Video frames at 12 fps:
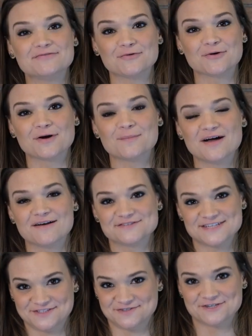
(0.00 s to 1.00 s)
form of
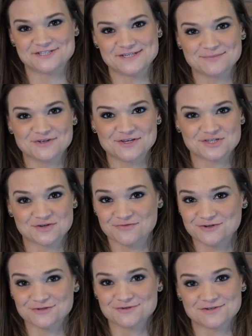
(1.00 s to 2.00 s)
sensory stimulation
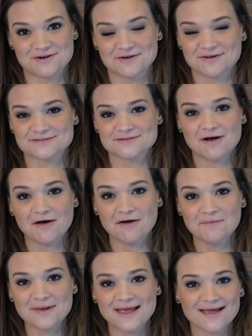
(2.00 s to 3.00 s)
for your dog. It's
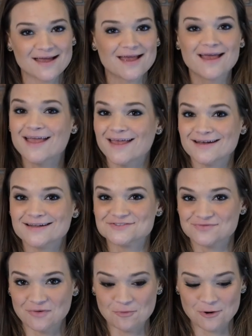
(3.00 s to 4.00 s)
calming and
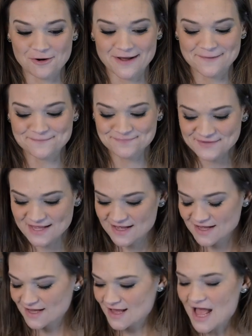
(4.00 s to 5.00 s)
it's rewarding.
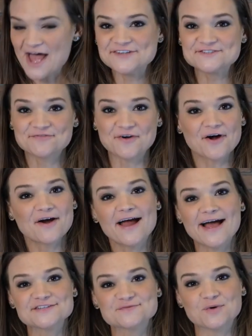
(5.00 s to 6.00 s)
As far
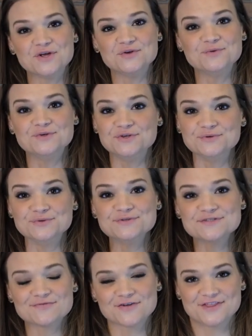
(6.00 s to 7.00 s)
as what you
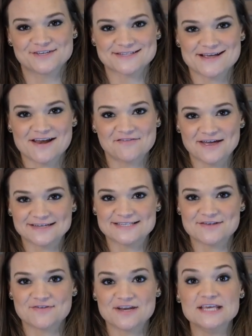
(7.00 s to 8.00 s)
use for this kind of
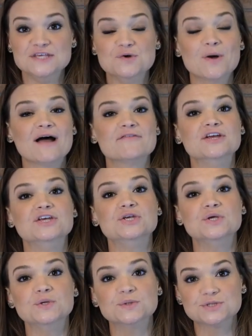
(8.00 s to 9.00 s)
activity, you have a
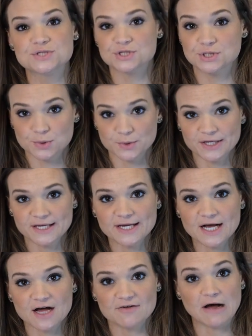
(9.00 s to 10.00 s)
huge degree
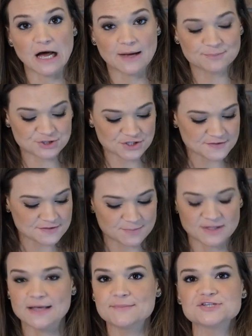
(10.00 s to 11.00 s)
of options,
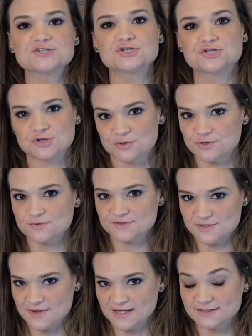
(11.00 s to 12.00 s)
but let me just show you
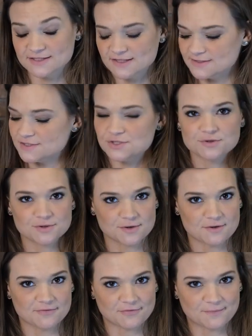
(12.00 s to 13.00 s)
some ideas and you can
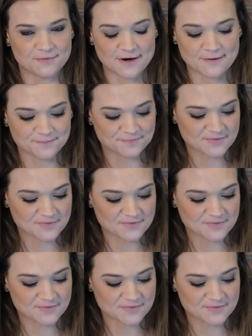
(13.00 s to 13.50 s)
go from there.